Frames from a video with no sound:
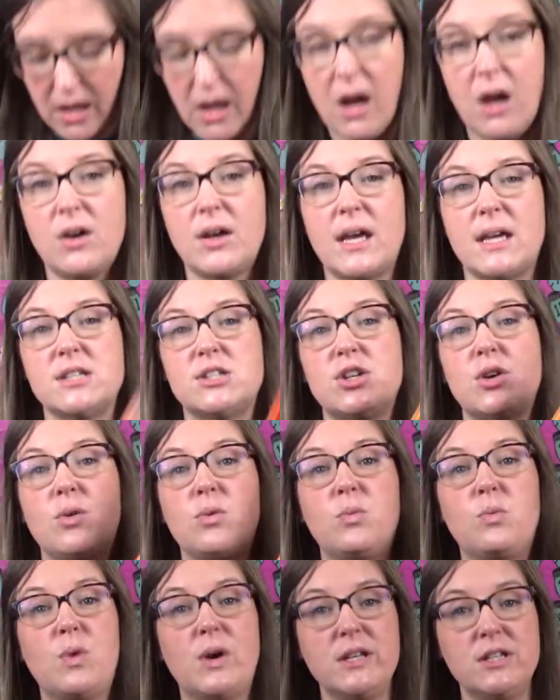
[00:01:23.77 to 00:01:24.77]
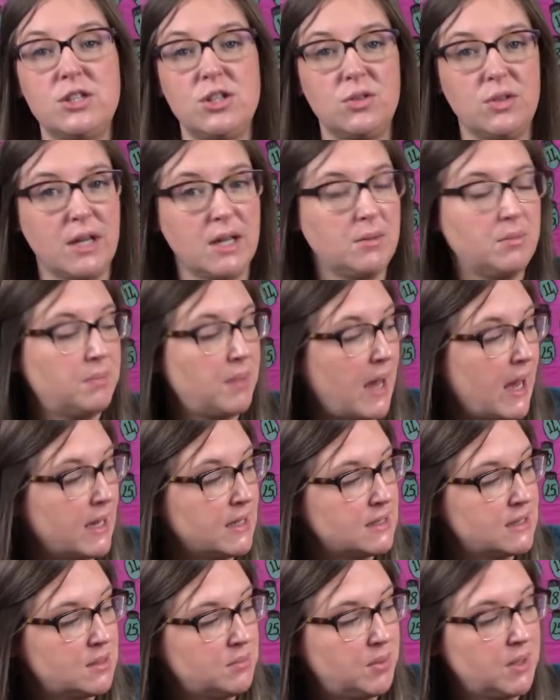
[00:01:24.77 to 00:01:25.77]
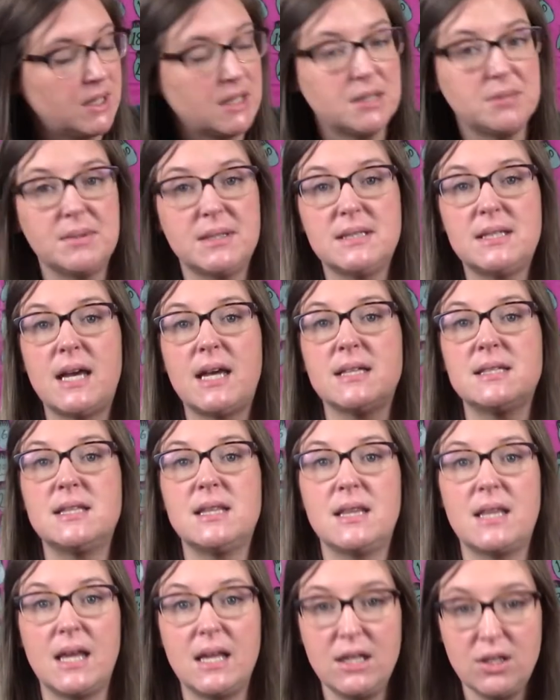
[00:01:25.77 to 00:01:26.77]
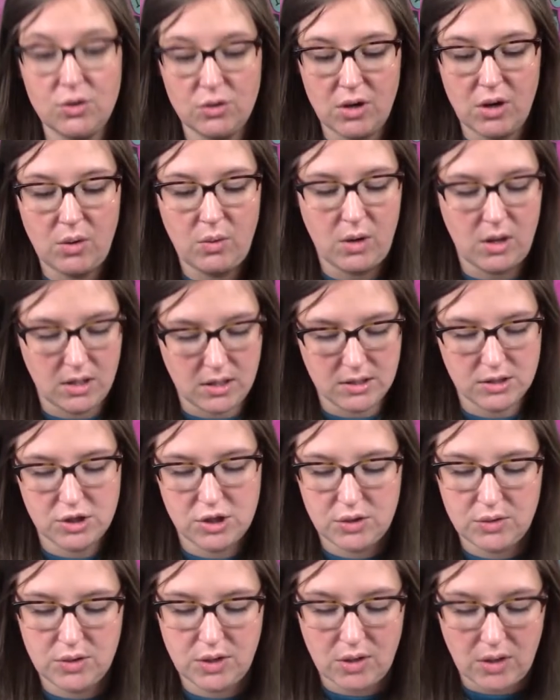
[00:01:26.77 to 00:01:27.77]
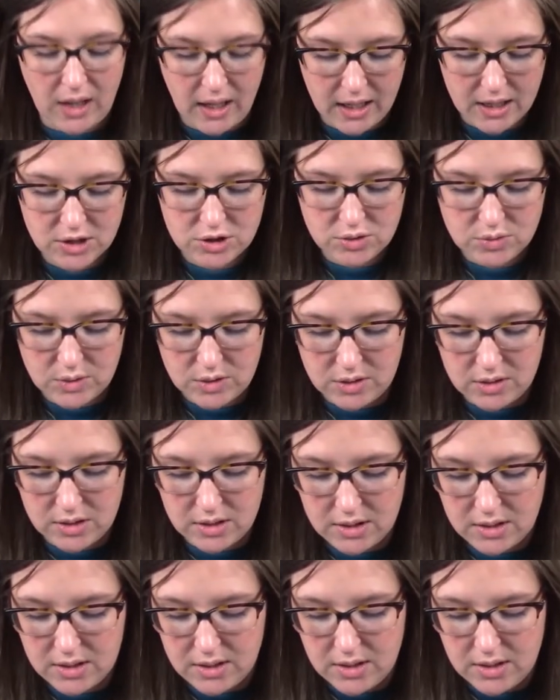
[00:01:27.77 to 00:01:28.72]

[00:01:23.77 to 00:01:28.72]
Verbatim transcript: Okay, so once you get past the placement test, then you go on to your actual